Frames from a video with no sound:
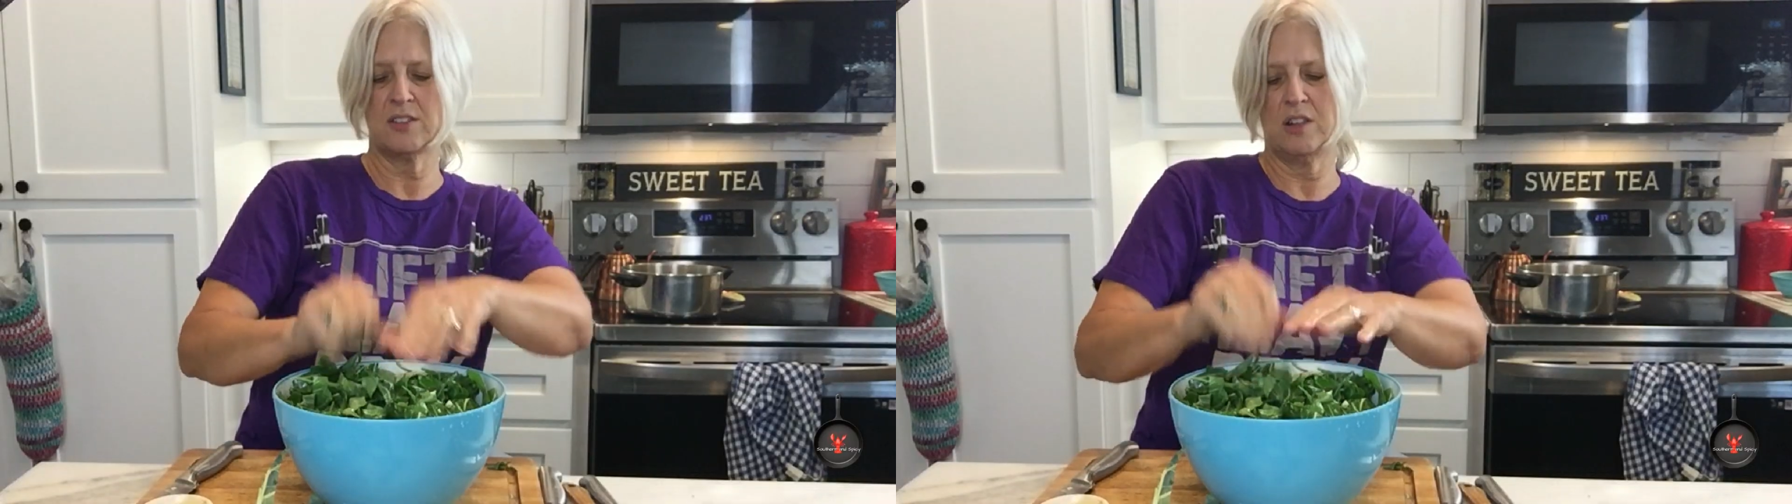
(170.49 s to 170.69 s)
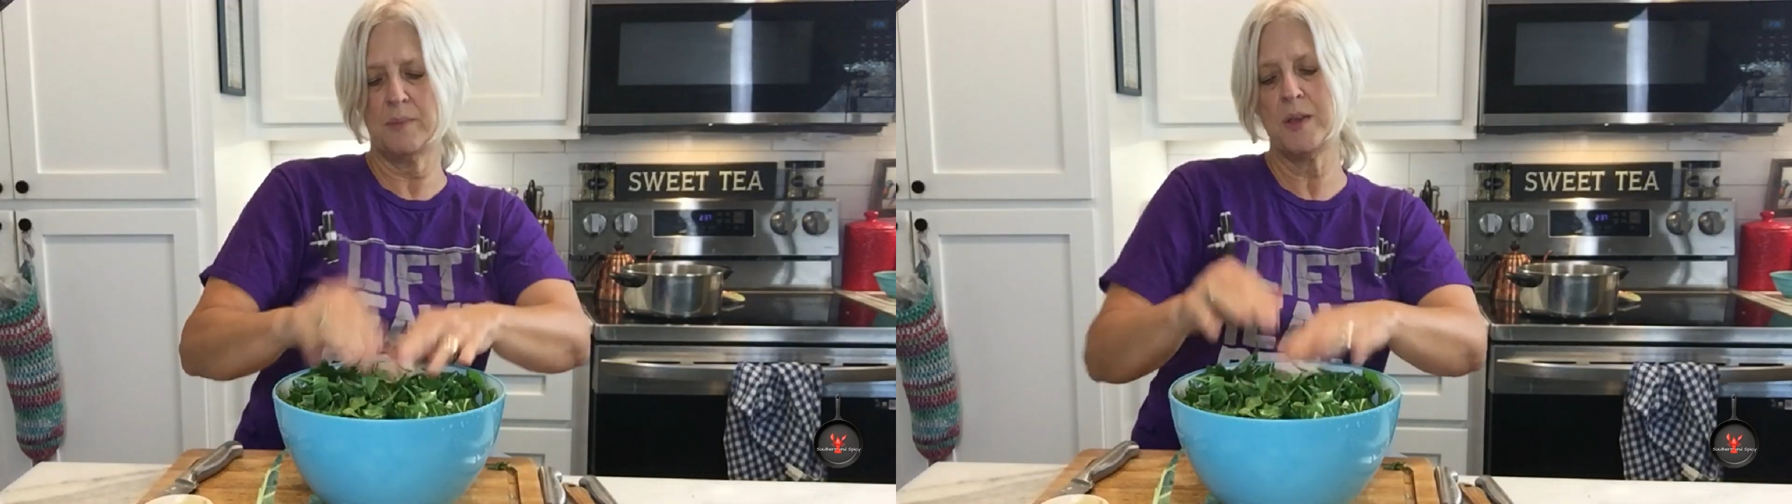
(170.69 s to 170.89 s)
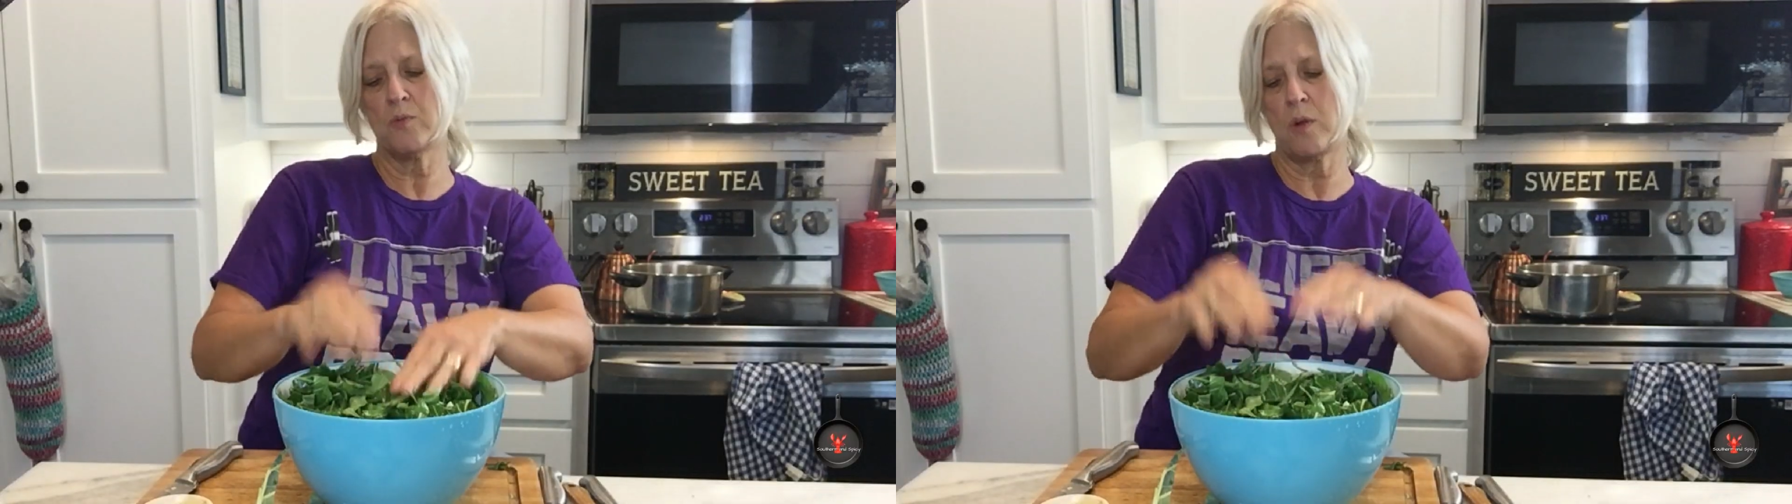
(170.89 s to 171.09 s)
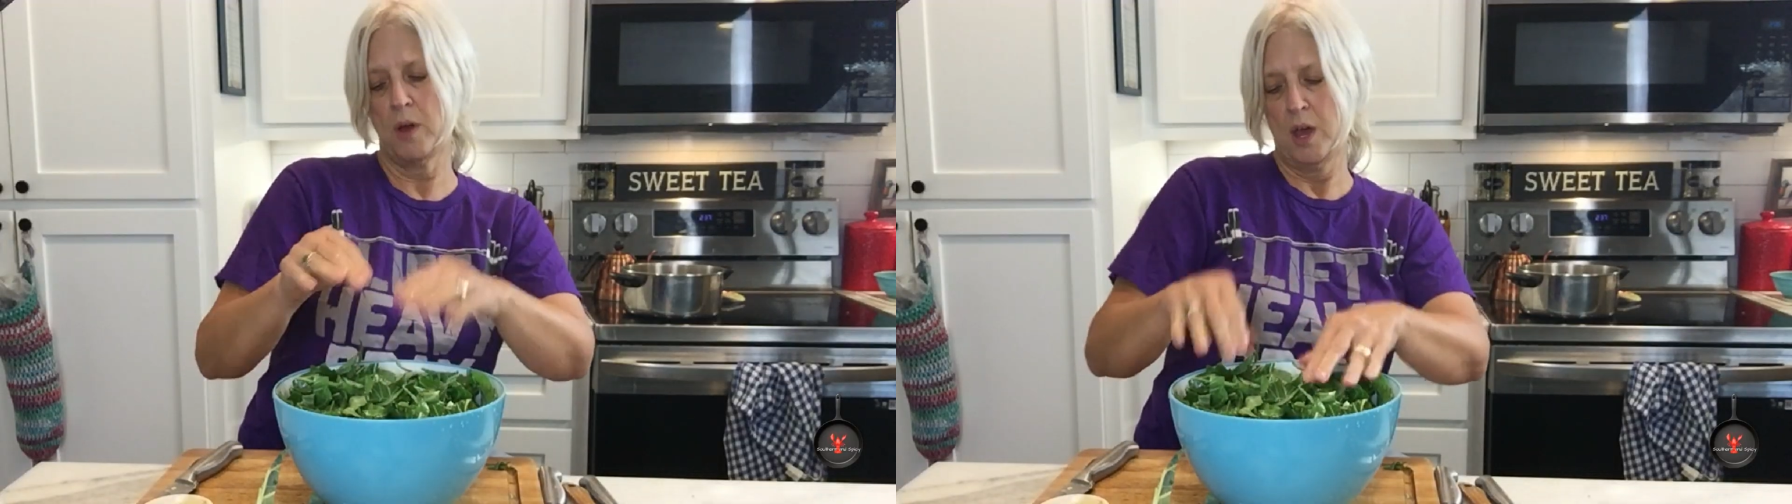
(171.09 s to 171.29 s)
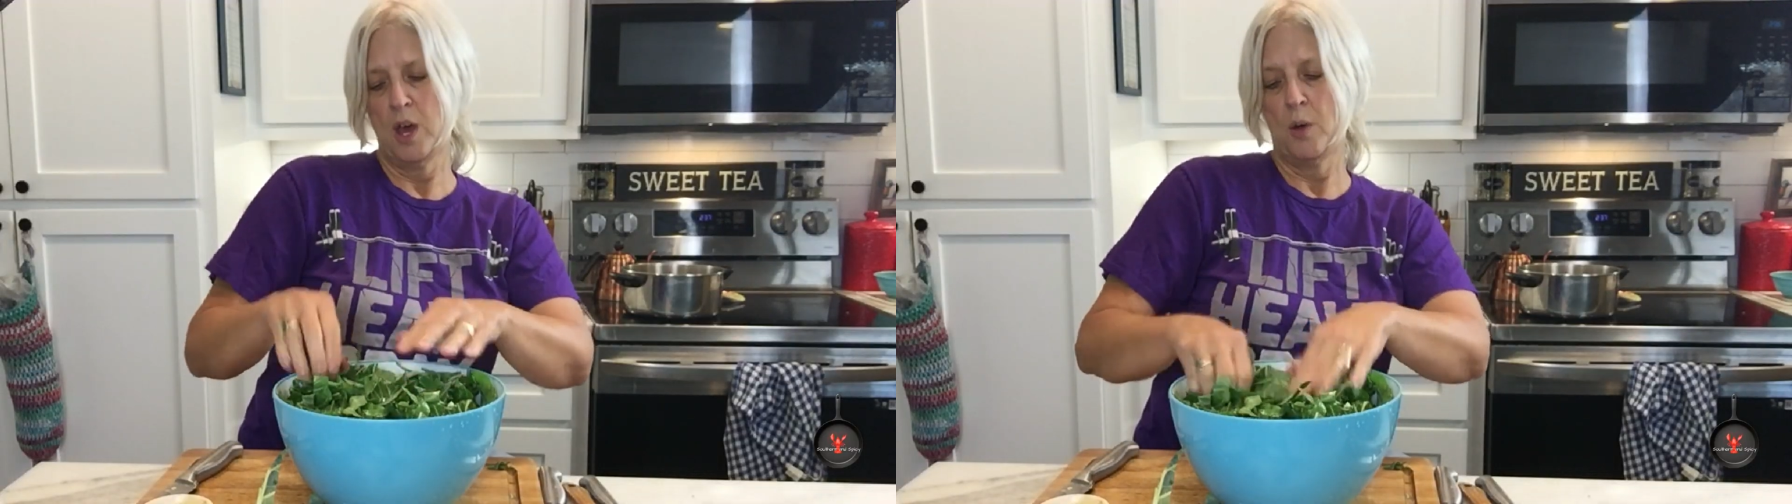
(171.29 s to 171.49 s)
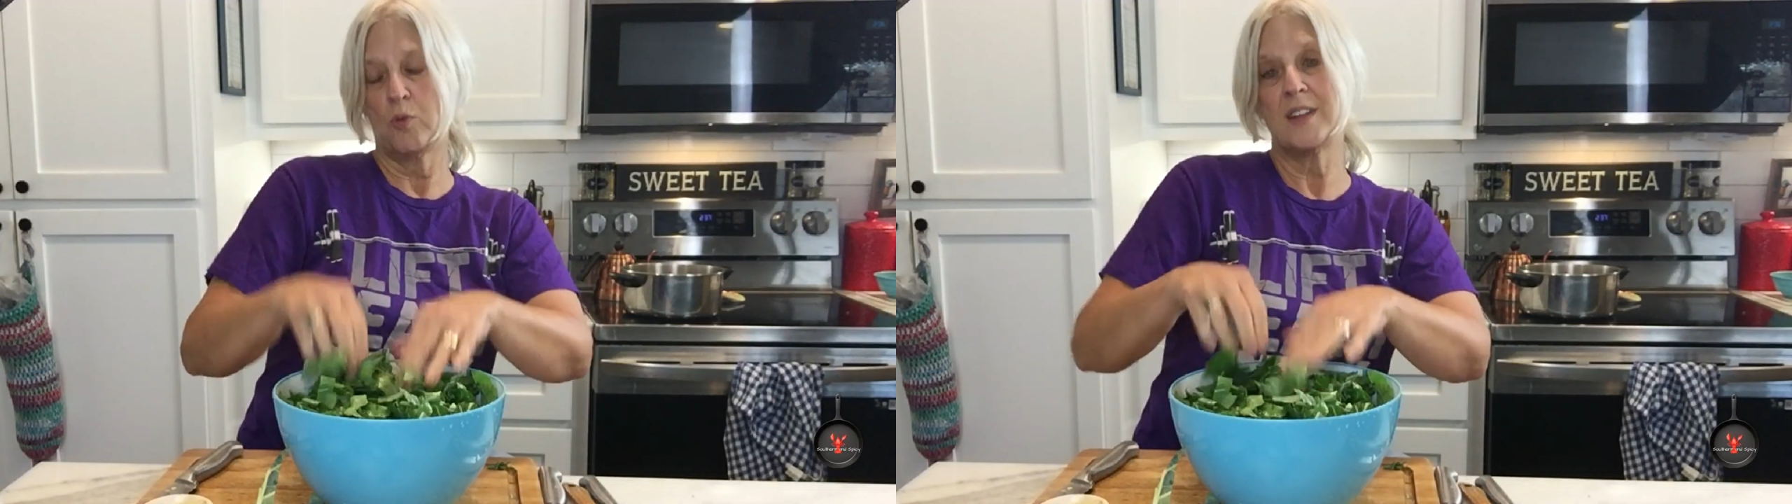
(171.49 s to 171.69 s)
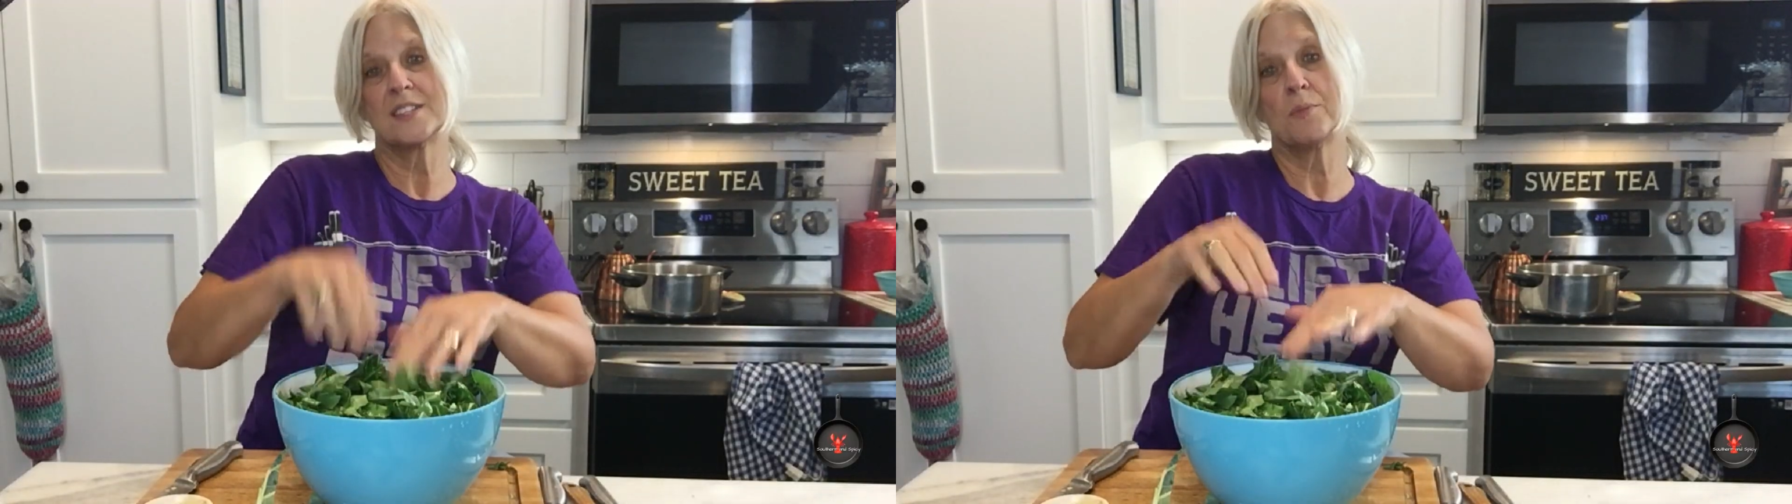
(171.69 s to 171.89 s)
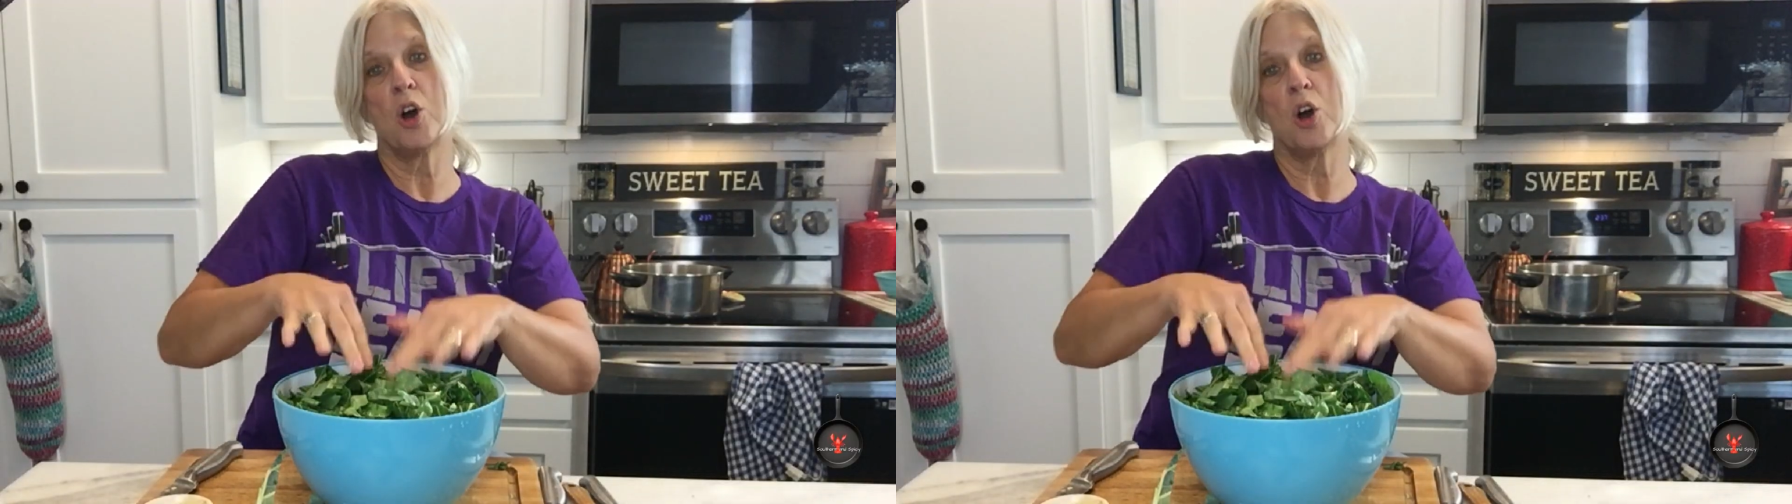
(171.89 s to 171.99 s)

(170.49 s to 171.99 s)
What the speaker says: So let me run some